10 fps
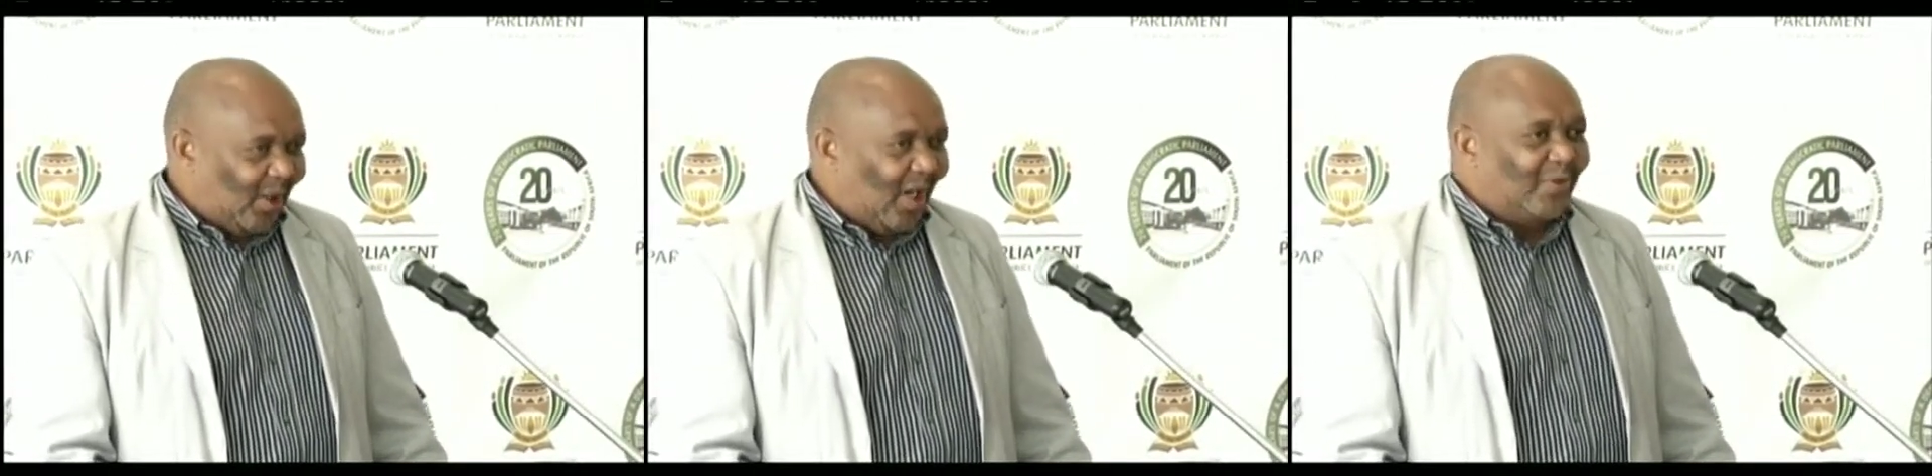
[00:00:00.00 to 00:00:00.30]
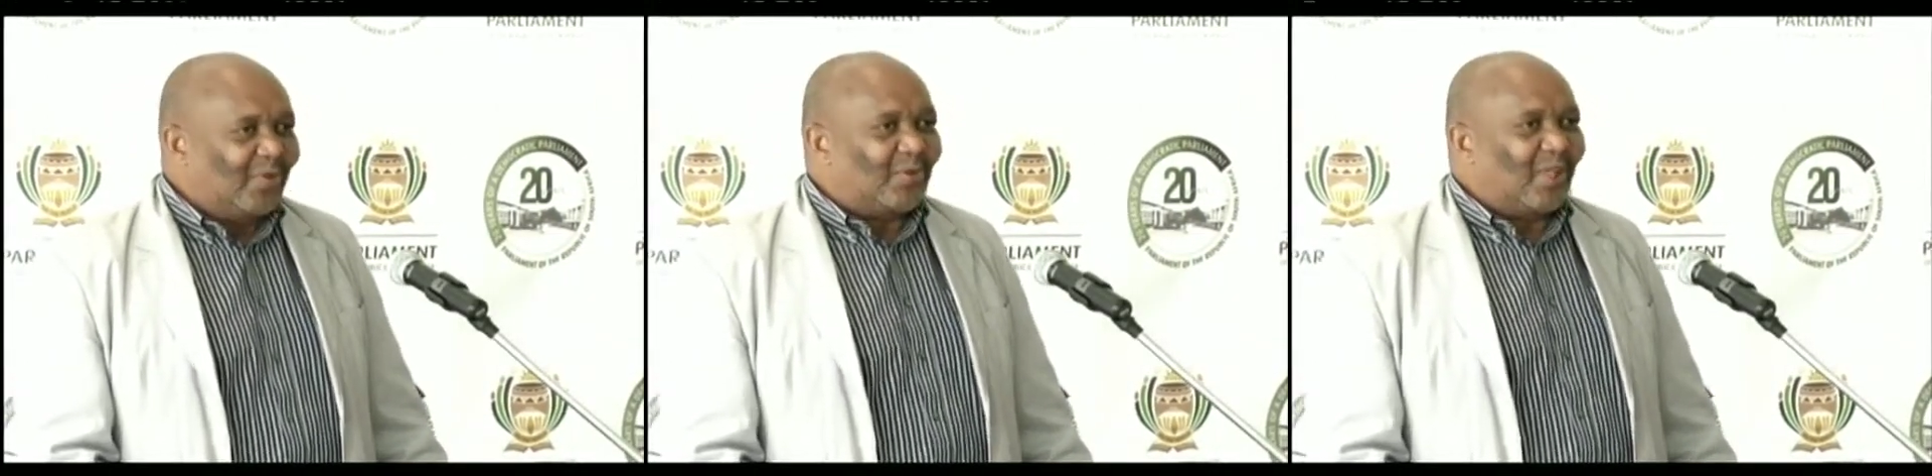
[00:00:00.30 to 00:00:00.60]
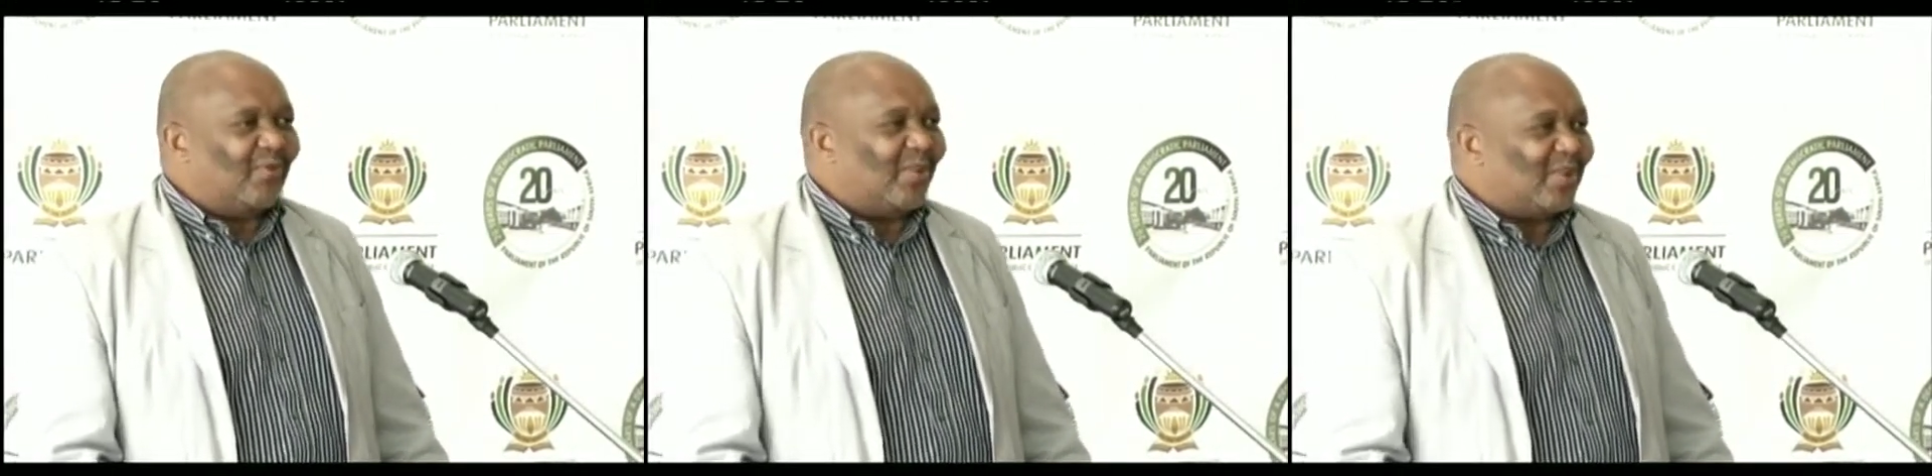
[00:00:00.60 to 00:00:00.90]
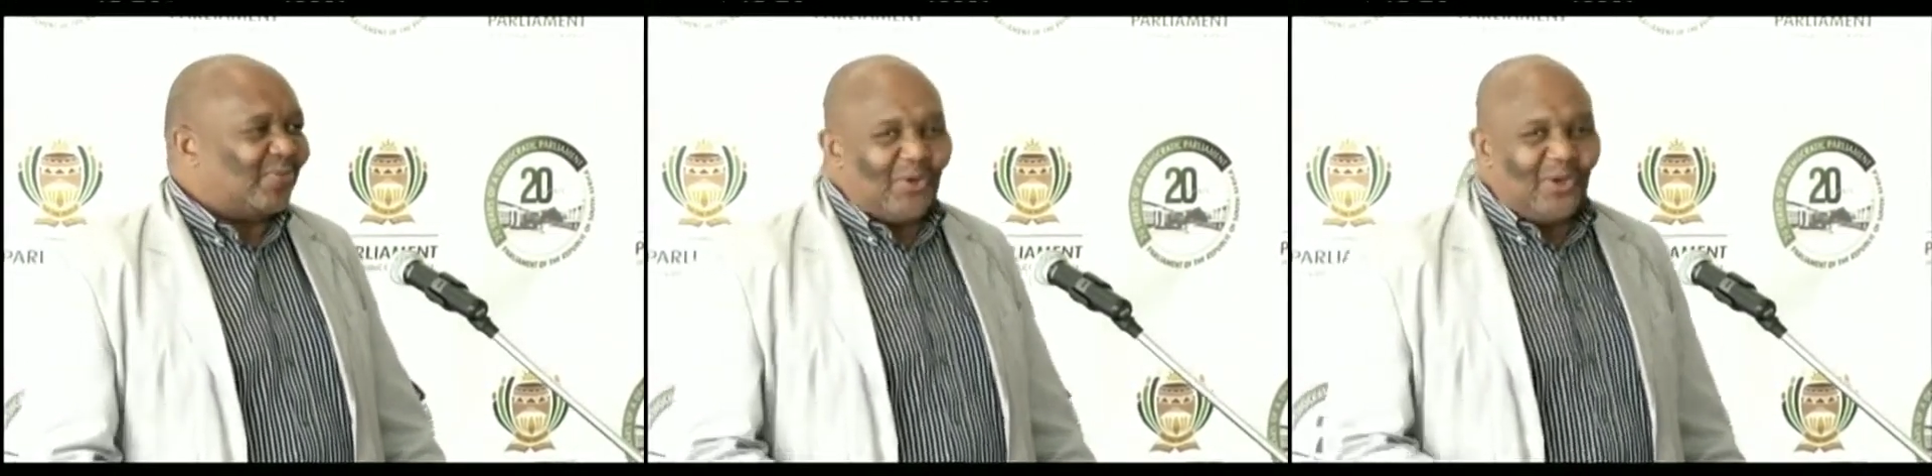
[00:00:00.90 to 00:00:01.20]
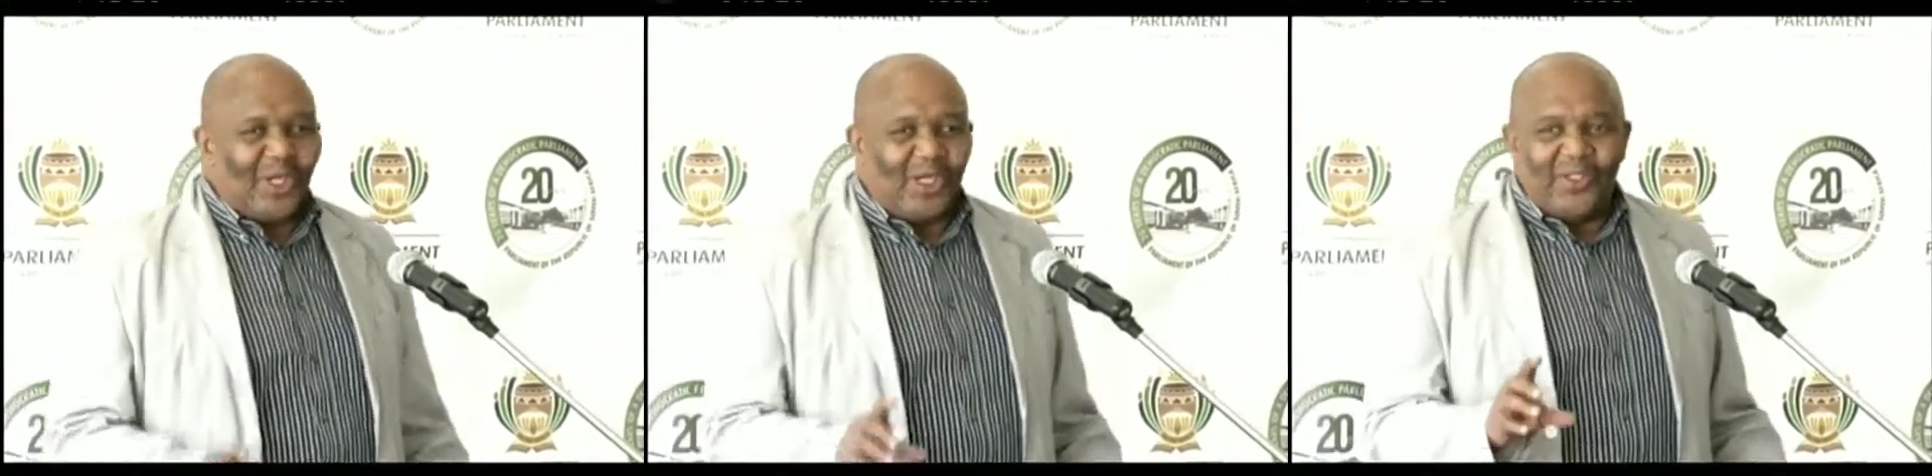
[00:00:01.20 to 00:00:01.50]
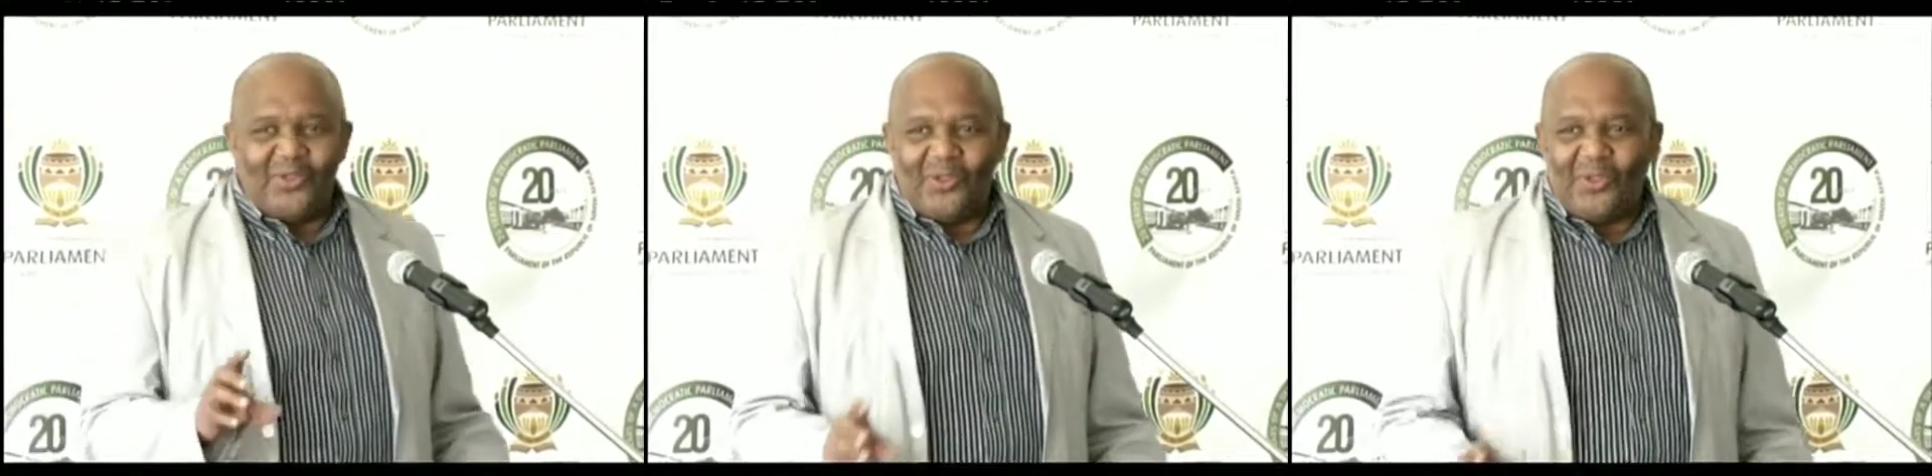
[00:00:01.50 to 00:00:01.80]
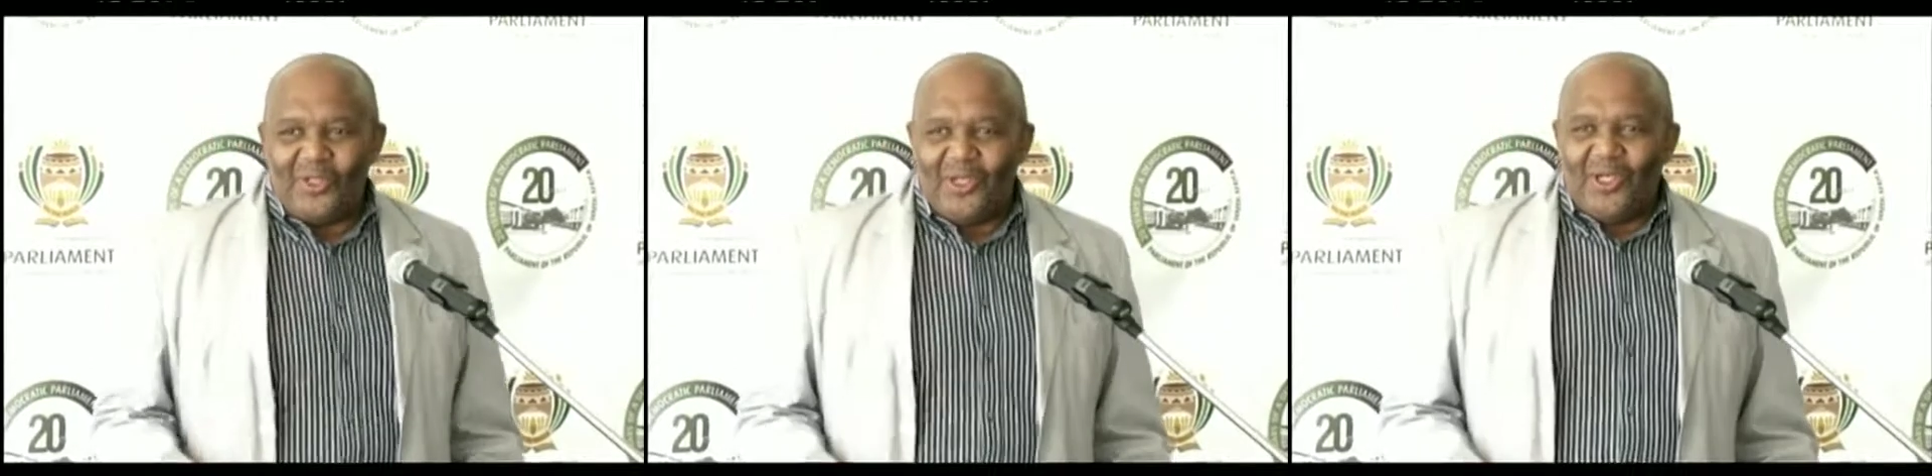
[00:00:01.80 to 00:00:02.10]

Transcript: I used to have a small radio